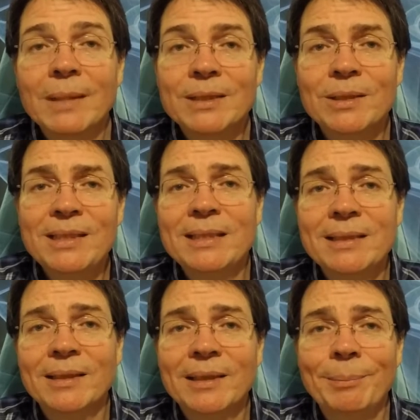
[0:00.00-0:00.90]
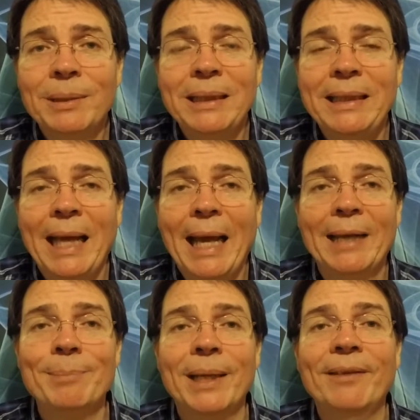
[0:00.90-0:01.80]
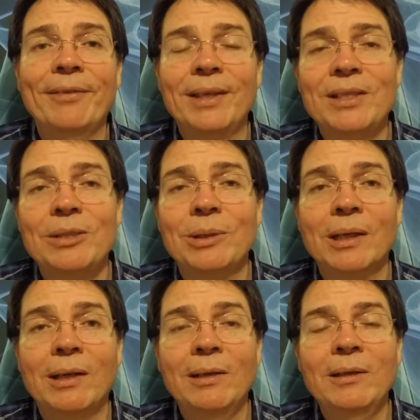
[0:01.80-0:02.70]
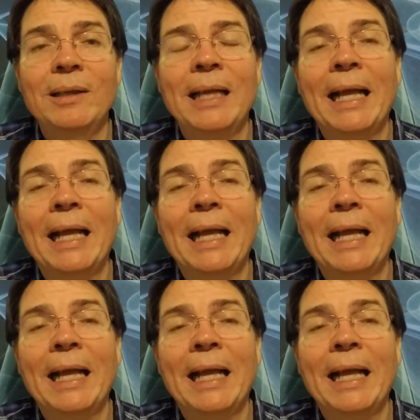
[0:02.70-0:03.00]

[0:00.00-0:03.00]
so this is a complete added benefit to it all.